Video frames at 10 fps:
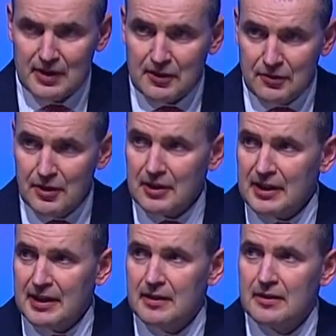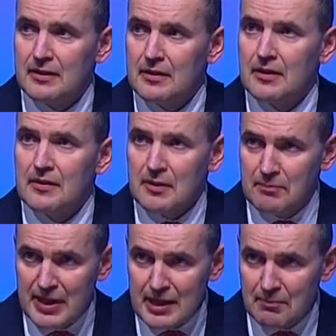And thirdly, the
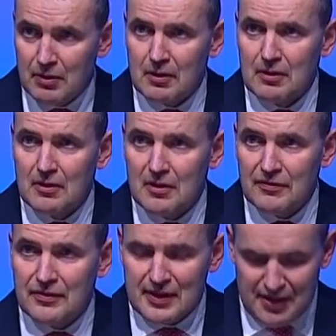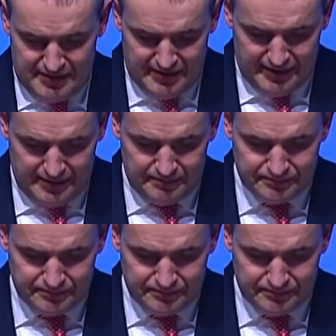people of the Arctic.